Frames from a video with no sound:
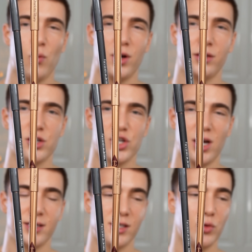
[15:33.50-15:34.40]
one, the
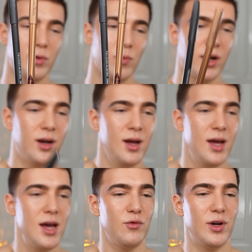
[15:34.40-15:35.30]
Charlotte Tilbury one,
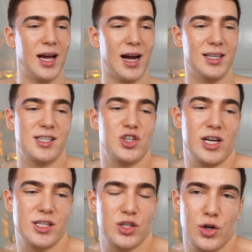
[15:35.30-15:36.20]
really highly
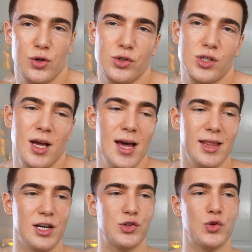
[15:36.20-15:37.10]
suggest those.
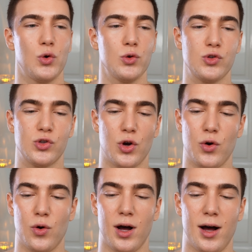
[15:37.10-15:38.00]
There's
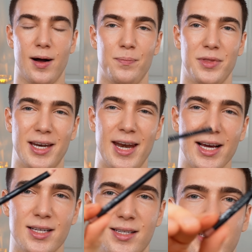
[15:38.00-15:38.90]
also
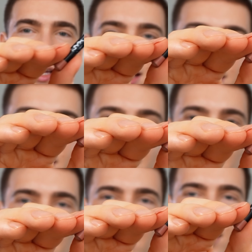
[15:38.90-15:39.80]
NYX in the
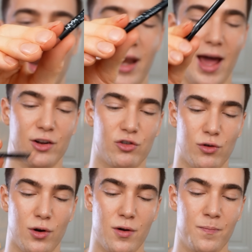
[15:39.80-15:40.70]
color
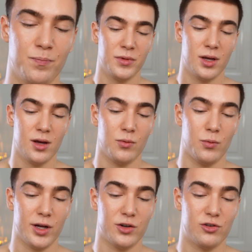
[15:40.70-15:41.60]
Natural,
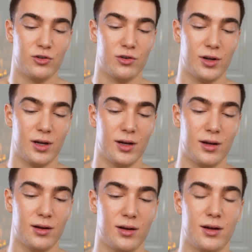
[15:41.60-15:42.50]
which
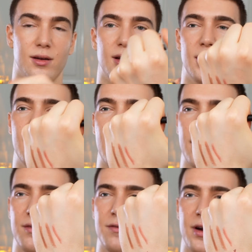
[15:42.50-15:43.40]

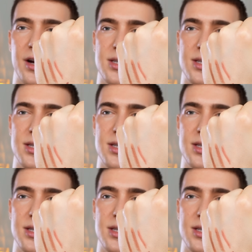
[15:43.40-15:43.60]
again, very